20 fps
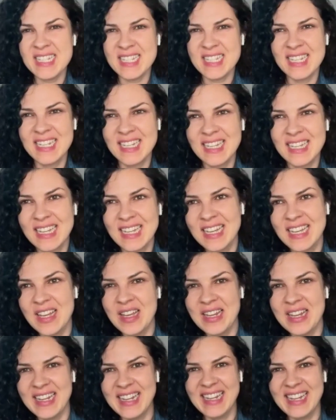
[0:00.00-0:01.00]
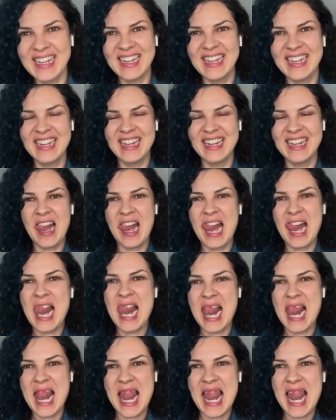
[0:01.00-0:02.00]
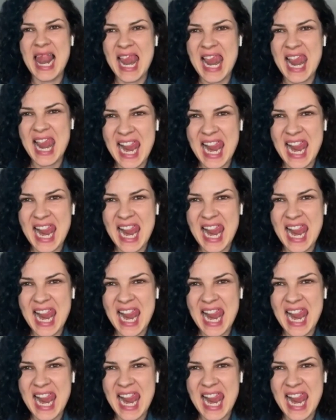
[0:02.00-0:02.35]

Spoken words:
forgot who. Go ahead.